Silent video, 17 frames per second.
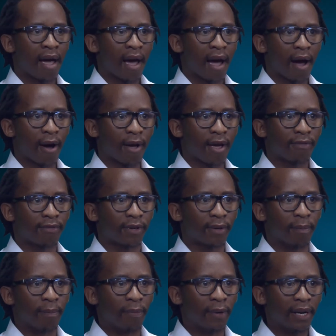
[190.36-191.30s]

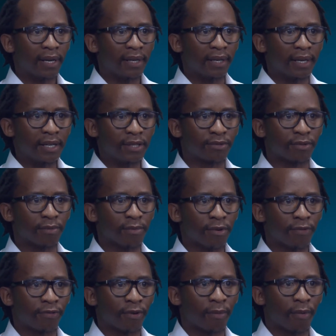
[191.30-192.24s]
However, blood is
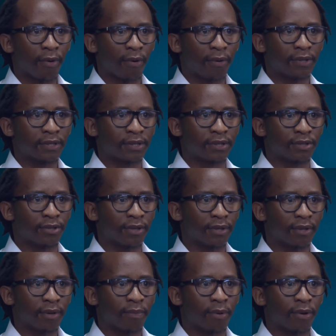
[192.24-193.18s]
removed from organs during
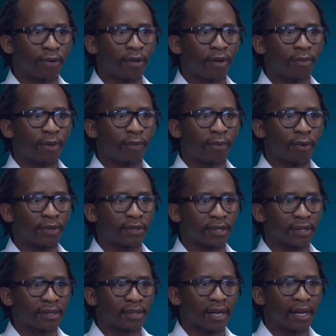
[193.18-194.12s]
the procurement
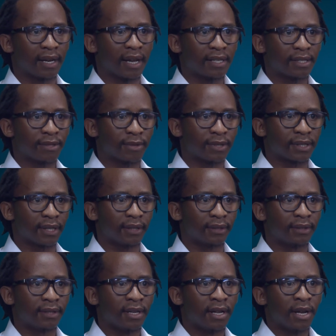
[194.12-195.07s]
process, and as a
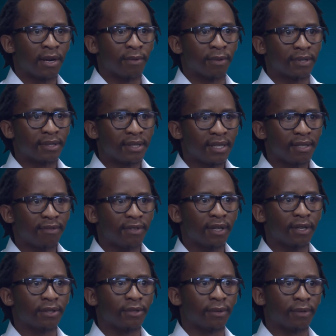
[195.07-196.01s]
result, receiving
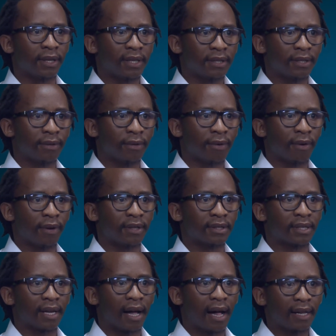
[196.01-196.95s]
and donating
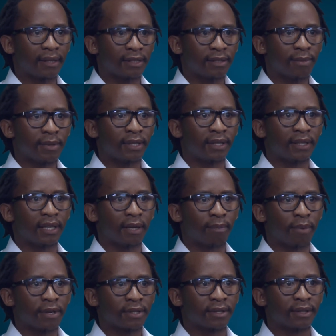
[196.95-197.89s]
organs are ultimately a
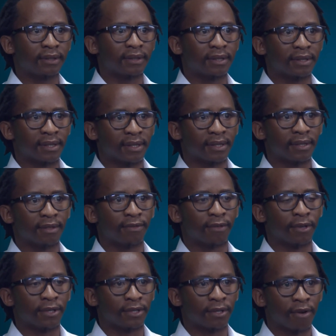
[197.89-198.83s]
personal decision
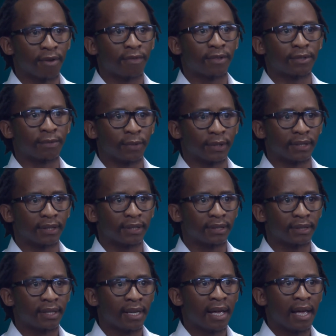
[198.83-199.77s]
for a Jehovah's
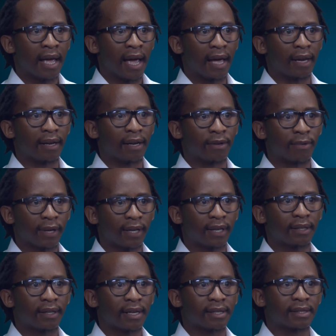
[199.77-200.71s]
Witness and are
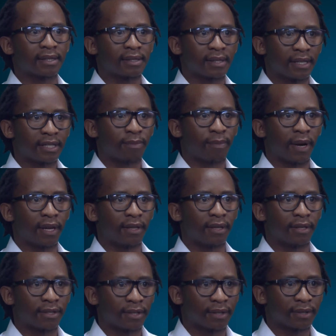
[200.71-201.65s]
recognized as such by their
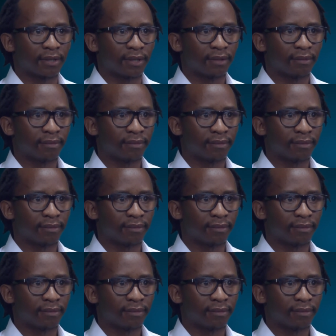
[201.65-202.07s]
church.